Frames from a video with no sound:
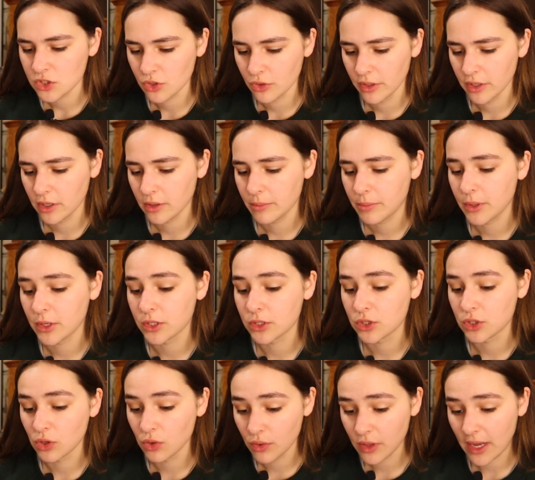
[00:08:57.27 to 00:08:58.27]
we're gonna put
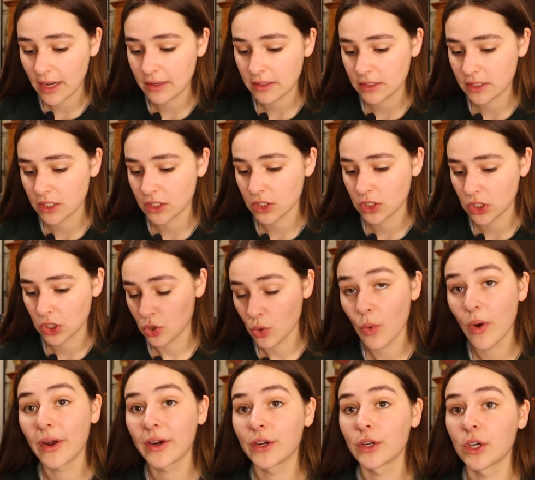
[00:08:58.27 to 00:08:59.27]

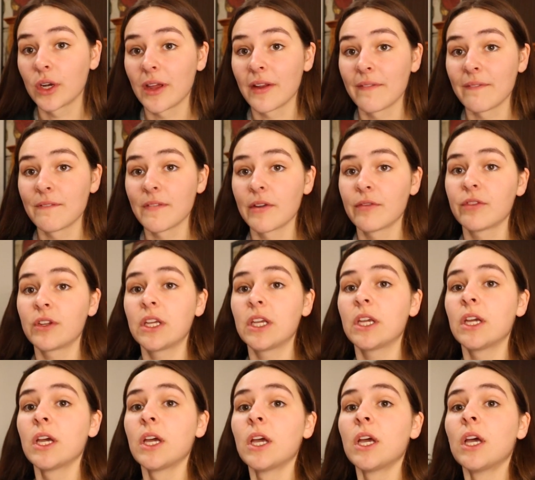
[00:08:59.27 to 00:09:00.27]

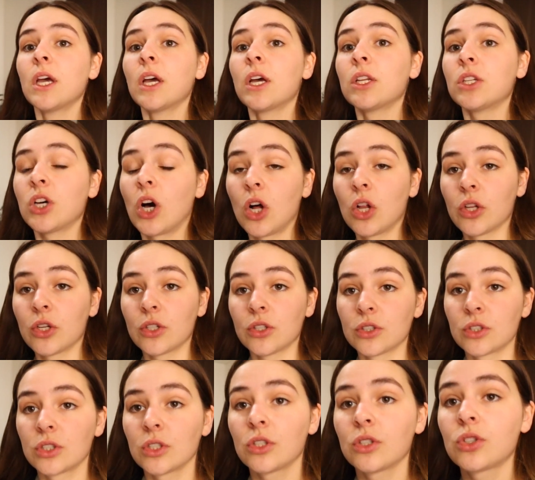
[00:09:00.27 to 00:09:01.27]

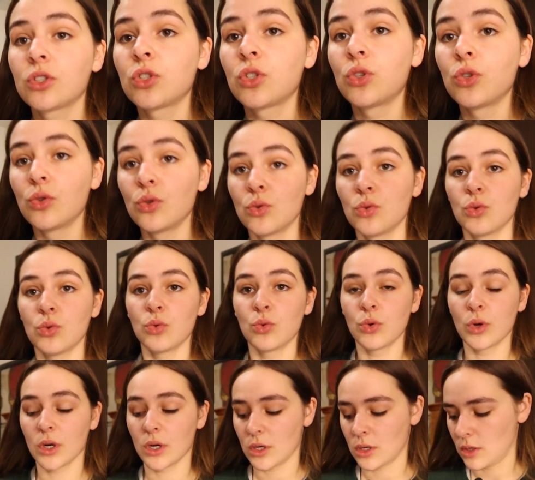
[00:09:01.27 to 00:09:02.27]
$2,250
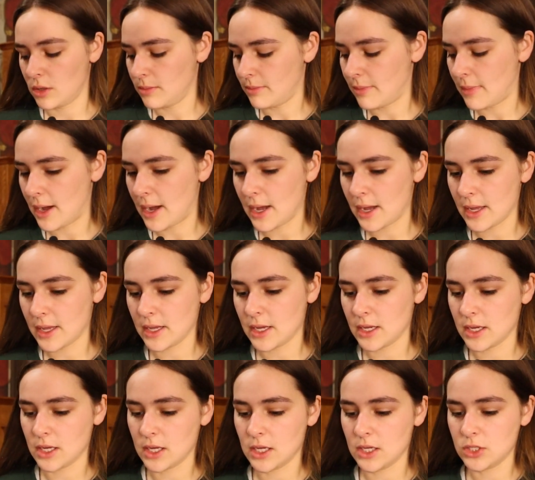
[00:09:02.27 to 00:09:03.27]
to
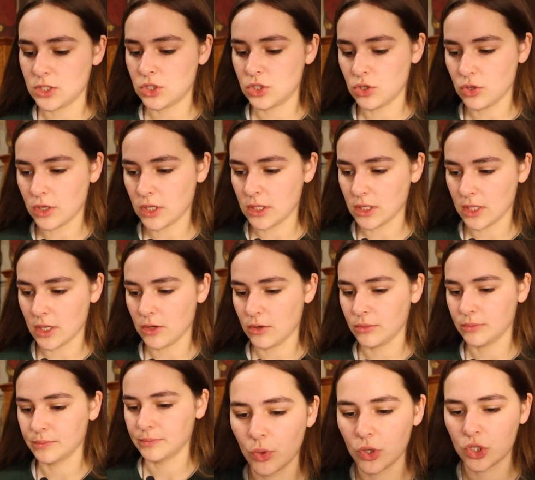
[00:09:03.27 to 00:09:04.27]
my student
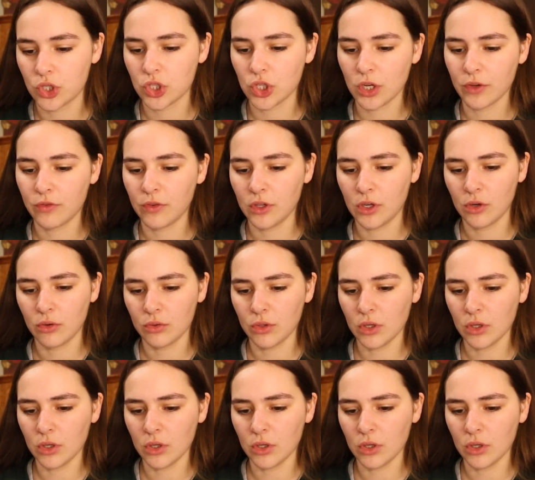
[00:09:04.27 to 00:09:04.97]
loan, which, if you don't